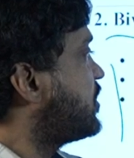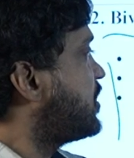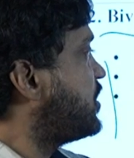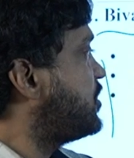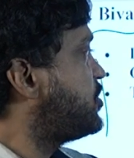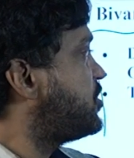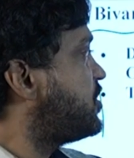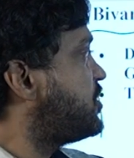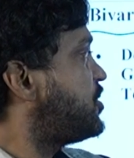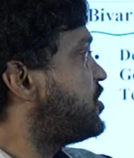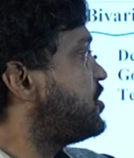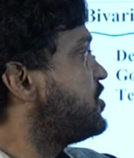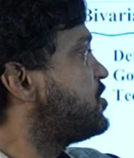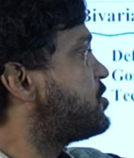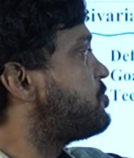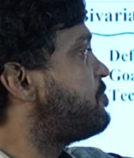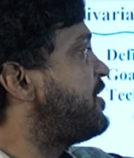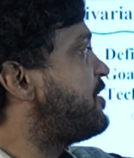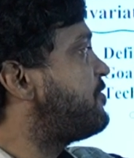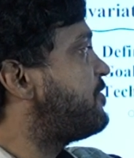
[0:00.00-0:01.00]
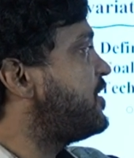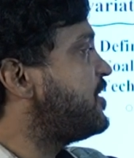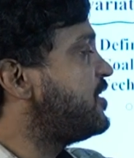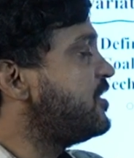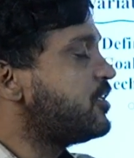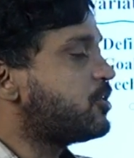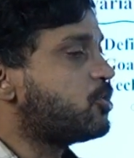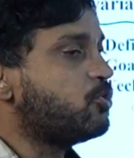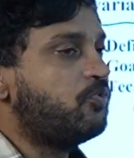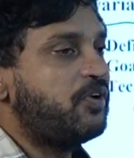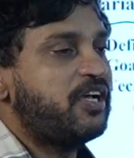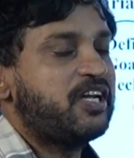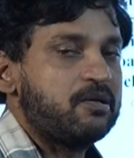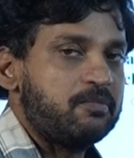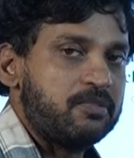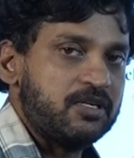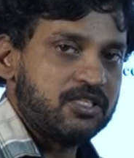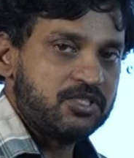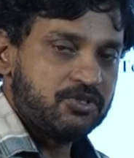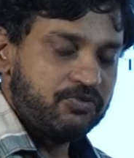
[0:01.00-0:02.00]
causations between two
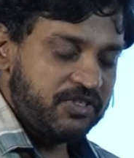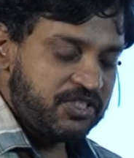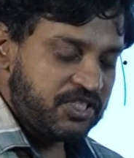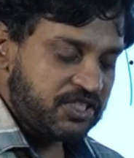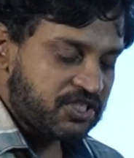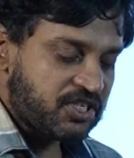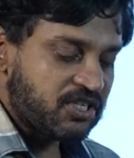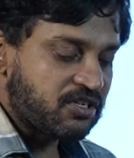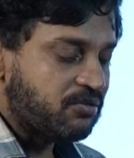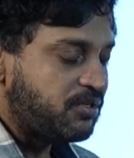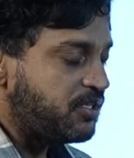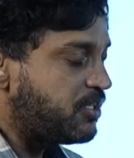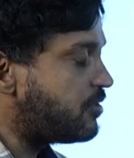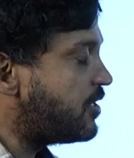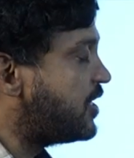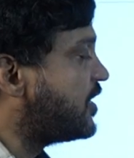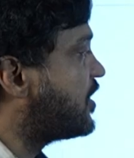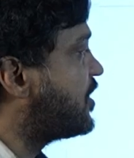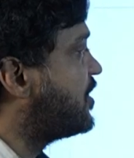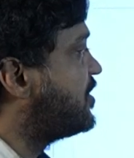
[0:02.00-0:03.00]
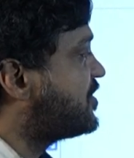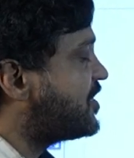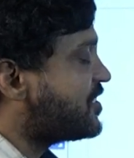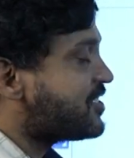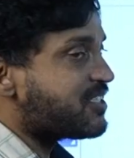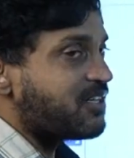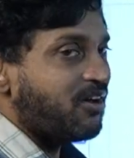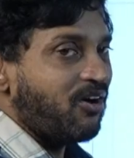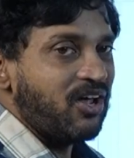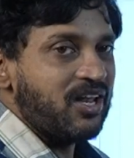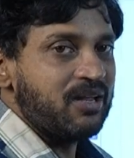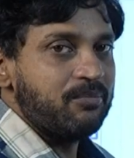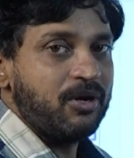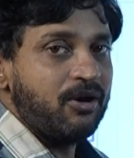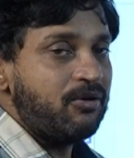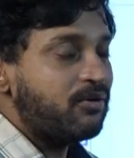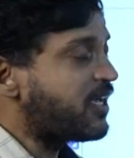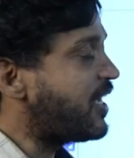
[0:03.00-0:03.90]
variables. We just are going to analyze. This is all about